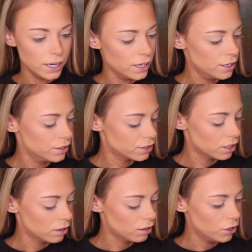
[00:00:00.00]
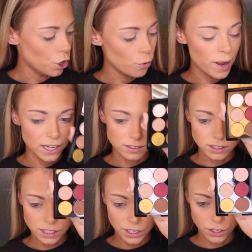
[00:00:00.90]
is no mattes
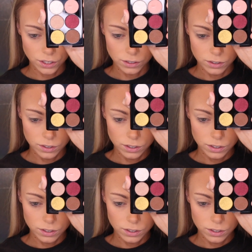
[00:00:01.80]
in here.